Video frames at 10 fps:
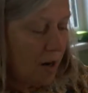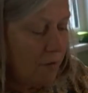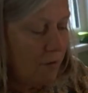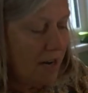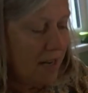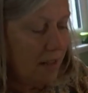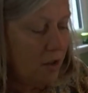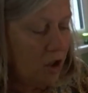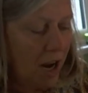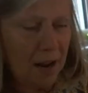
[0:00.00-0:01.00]
try and read
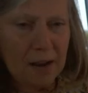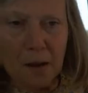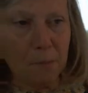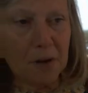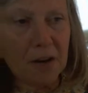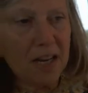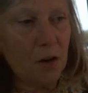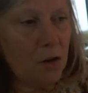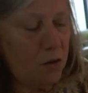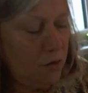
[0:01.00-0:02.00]
the chat, but I
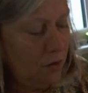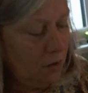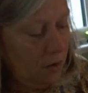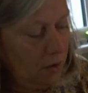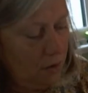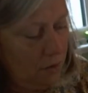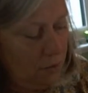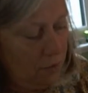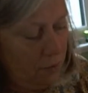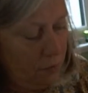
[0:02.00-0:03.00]
couldn't
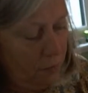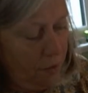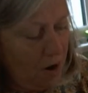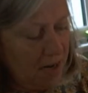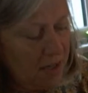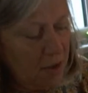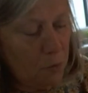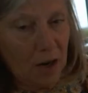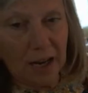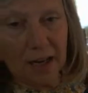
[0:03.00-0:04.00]

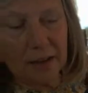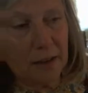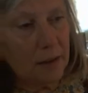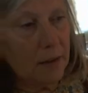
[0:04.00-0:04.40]
find where,